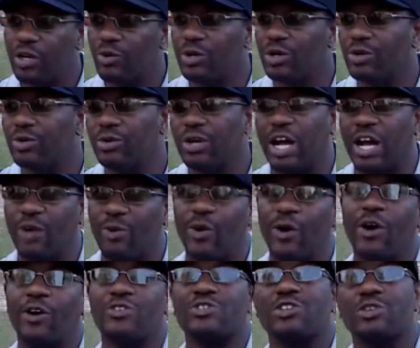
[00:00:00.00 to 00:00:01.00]
on, I will
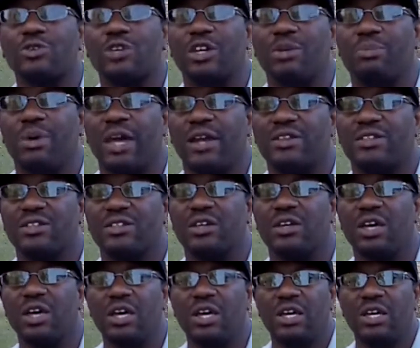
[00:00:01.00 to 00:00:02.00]
also get back to
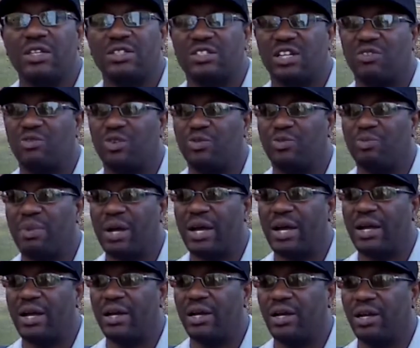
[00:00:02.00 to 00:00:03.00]
some of
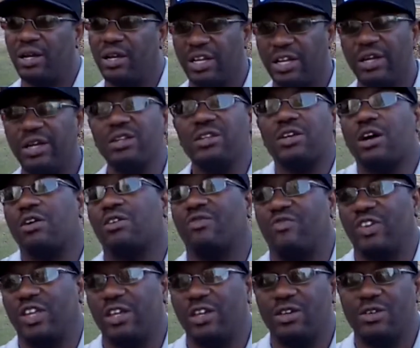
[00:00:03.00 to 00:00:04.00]
my gun talk
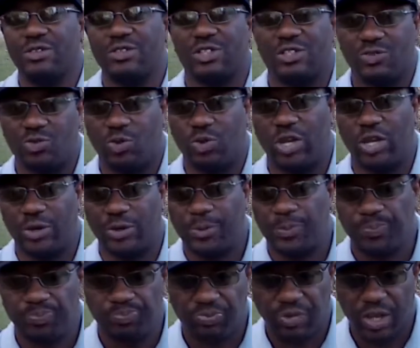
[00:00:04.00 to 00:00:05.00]
videos as well.
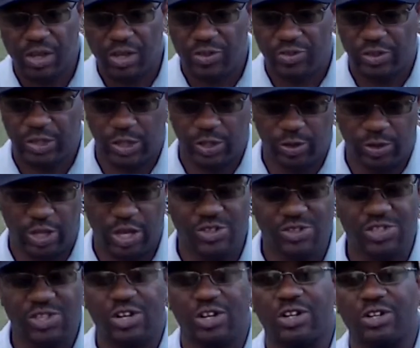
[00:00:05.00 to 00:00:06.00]
So y'all
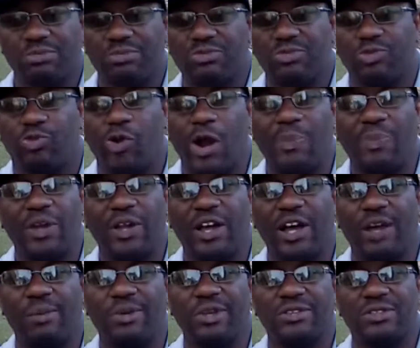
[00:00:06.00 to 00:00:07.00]
start dropping
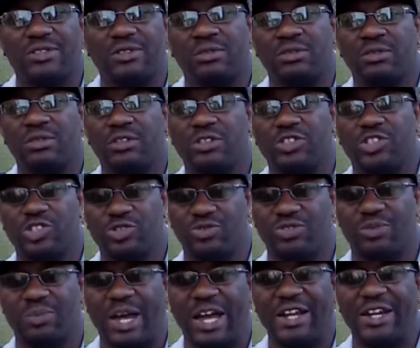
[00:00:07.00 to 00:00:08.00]
comments and shoot
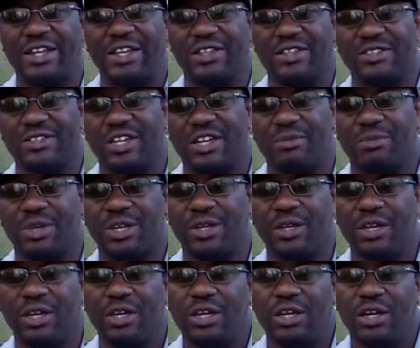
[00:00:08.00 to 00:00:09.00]
some ideas at me,
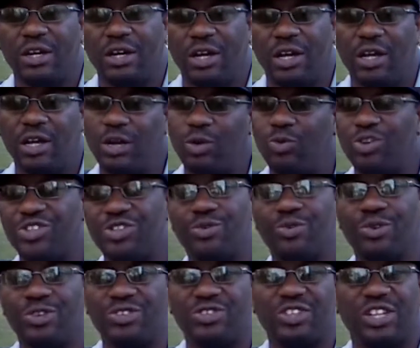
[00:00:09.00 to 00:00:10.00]
what you
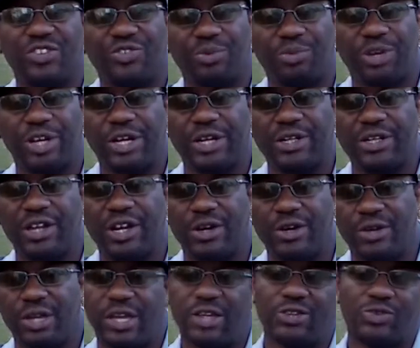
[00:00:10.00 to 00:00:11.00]
want to see from gun
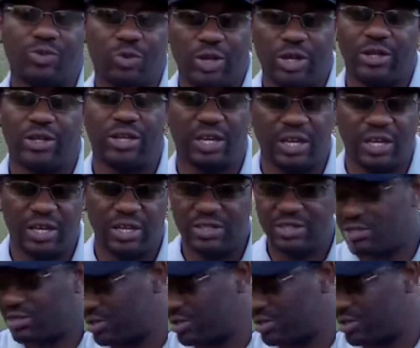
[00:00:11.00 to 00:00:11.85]
talk as well as